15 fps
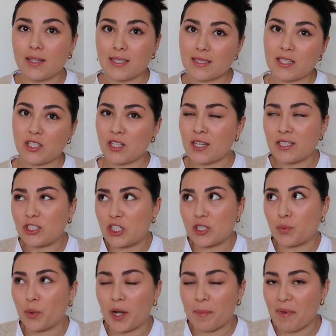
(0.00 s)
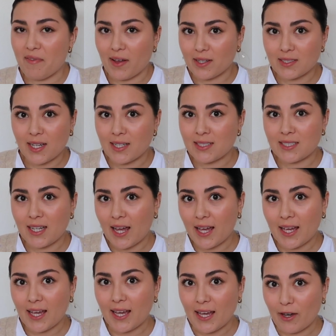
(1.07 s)
It just wouldn't be Valentine's
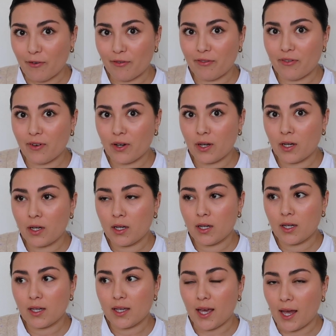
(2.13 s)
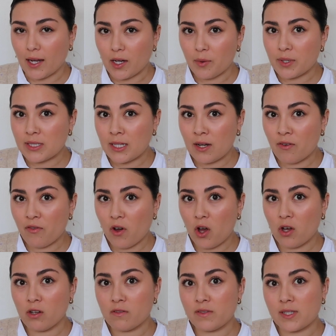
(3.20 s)
Day if candy wasn't
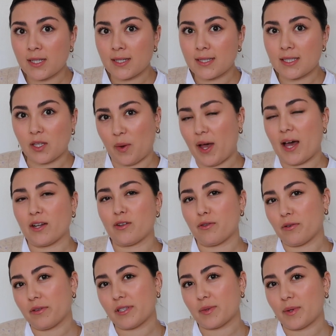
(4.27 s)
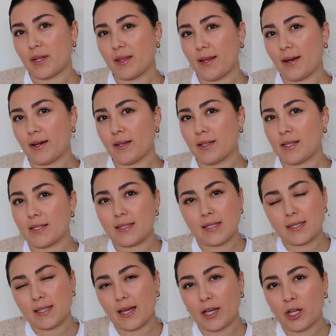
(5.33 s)
involved, so I had to throw this one in there. This
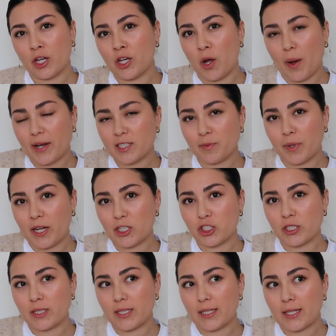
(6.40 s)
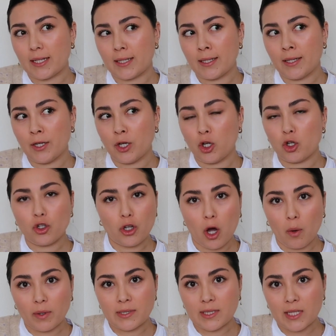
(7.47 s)
is like no explanation needed.
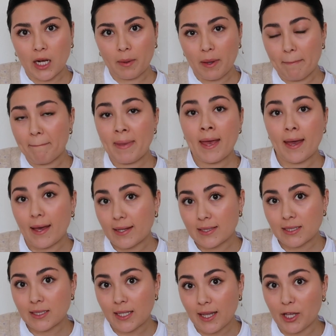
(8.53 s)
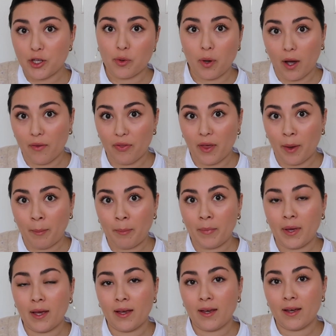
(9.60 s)
No one's gonna be pissed that you got them
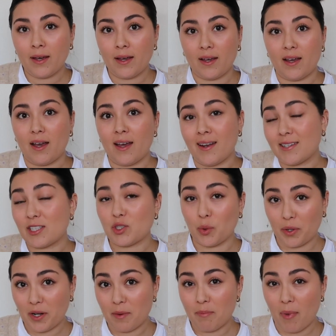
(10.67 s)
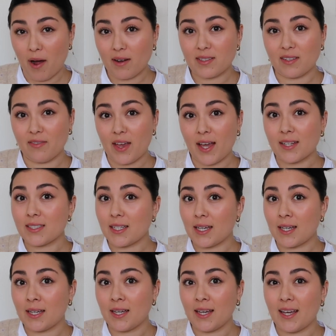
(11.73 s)
an assorted box of
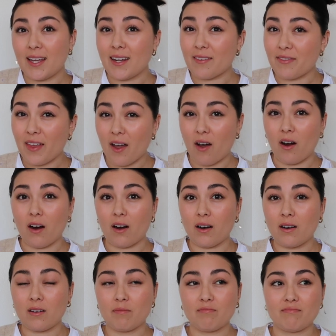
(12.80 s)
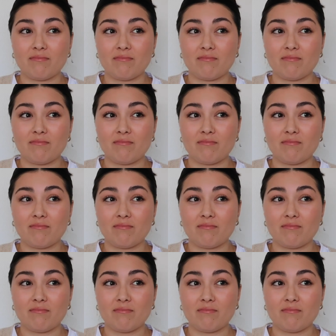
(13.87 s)
candy. And if they are,